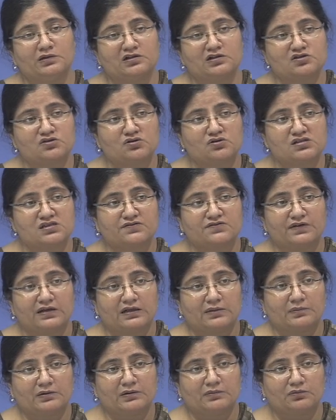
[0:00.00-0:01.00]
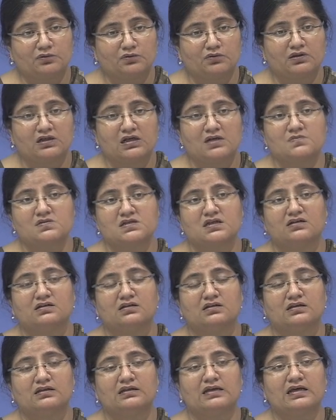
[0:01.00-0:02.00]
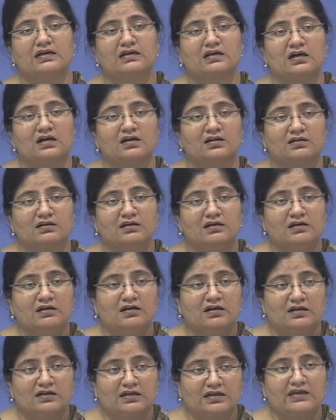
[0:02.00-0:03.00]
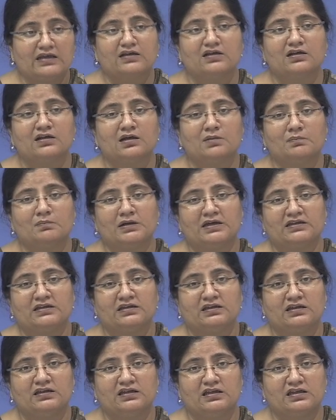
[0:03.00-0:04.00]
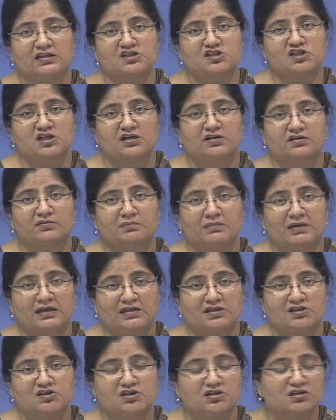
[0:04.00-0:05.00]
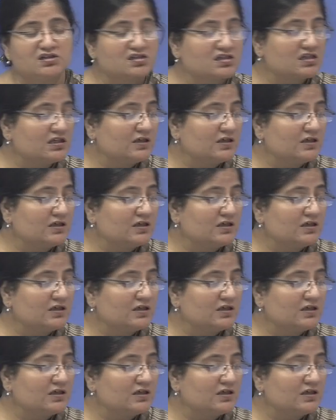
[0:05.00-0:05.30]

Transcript: resource development programs that are taken up by the HR managers